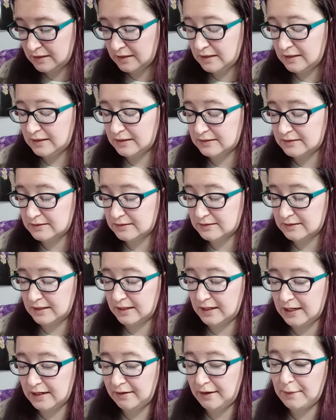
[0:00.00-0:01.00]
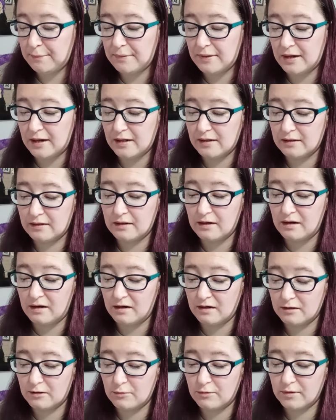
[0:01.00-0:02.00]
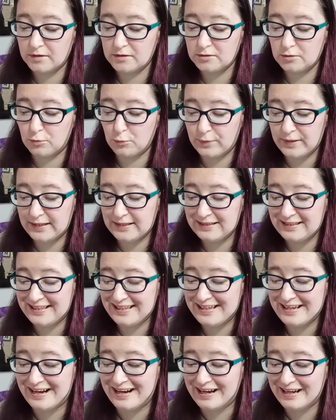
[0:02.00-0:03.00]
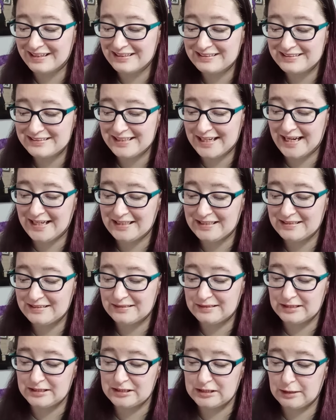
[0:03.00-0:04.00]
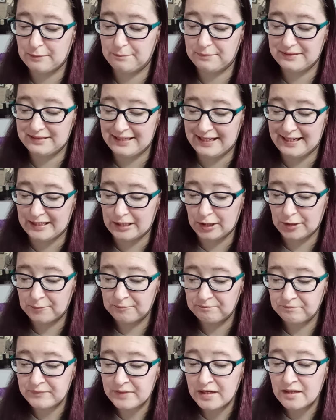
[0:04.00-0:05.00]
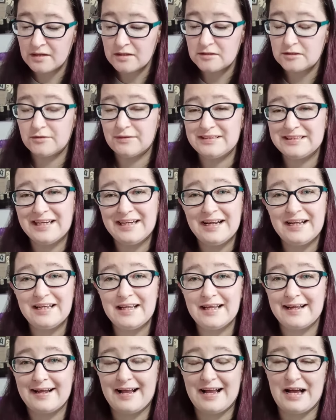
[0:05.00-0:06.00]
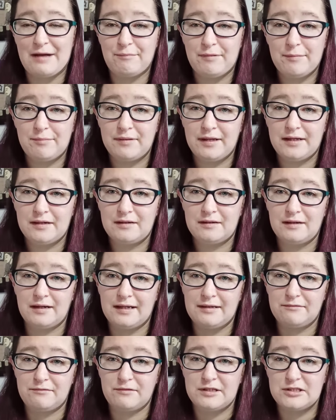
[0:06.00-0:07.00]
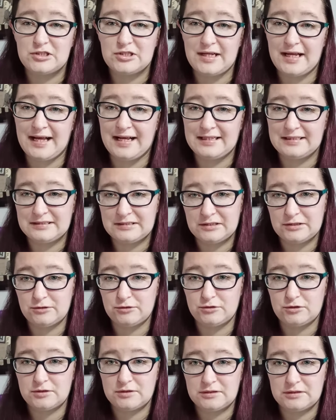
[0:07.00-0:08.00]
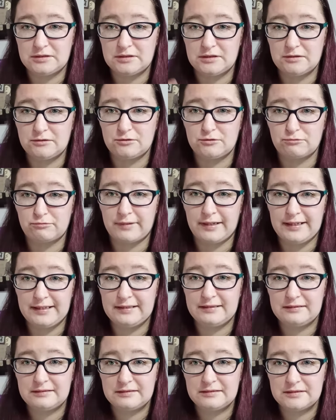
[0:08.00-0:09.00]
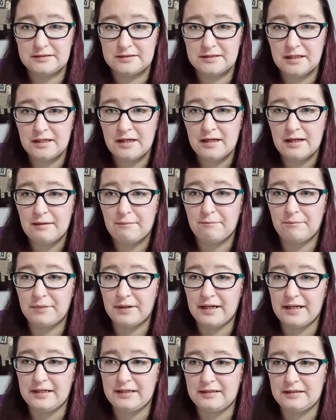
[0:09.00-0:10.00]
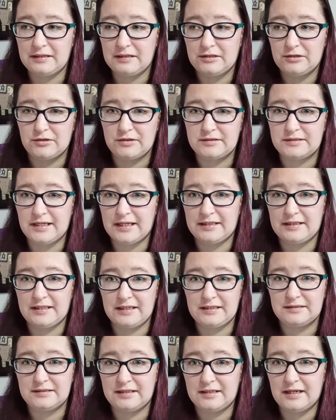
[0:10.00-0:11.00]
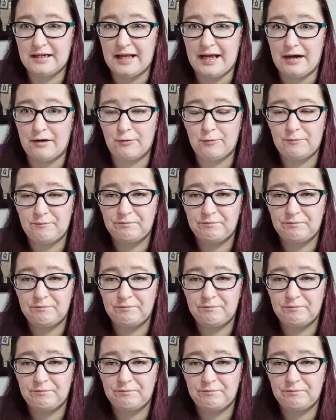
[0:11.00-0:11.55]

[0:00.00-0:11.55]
this is the Harry Potter Hogwarts Weekly Undated Disc Planner. So it's kind of like a happy planner in which it has those those rings, but and you can take things in and out.